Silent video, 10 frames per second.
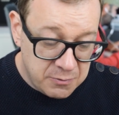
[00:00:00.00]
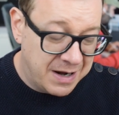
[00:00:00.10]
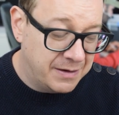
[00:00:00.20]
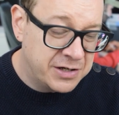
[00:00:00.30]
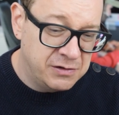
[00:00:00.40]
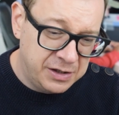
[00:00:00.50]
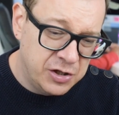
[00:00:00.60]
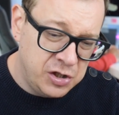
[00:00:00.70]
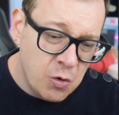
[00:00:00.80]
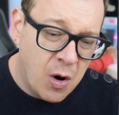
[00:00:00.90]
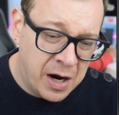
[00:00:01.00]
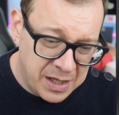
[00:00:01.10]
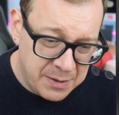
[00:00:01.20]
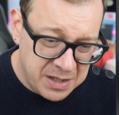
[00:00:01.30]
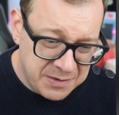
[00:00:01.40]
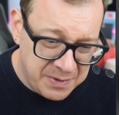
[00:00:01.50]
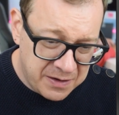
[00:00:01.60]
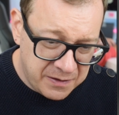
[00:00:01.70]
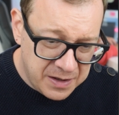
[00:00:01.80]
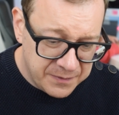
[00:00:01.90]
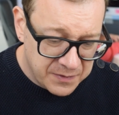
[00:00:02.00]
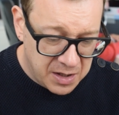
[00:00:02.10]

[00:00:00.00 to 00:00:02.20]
Well, actually the UI image picker,